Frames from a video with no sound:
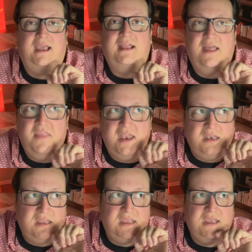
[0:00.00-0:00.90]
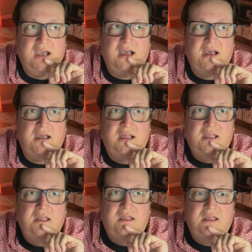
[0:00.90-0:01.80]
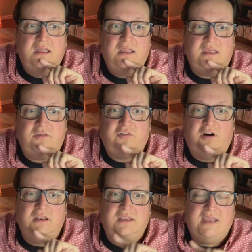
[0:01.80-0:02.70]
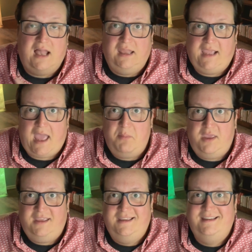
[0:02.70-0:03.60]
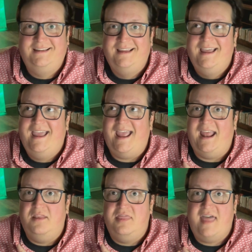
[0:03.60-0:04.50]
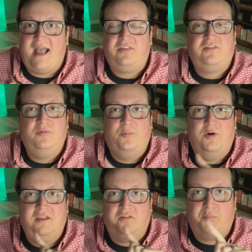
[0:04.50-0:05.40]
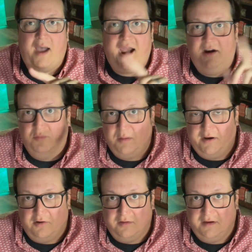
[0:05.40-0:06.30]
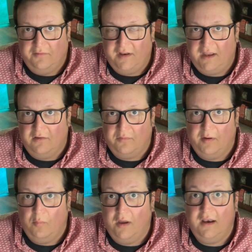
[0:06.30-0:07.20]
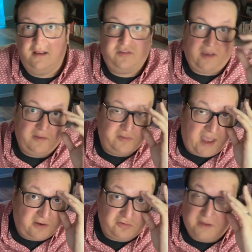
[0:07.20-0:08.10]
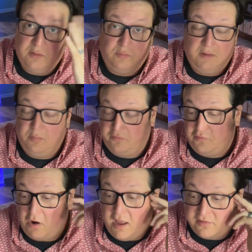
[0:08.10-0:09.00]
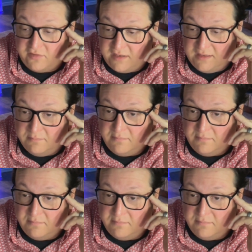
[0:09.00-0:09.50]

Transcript: And then he started yelling at me And that's what inspired one of my earlier videos about Whatnot Sellers. Actually, it was Crossed. He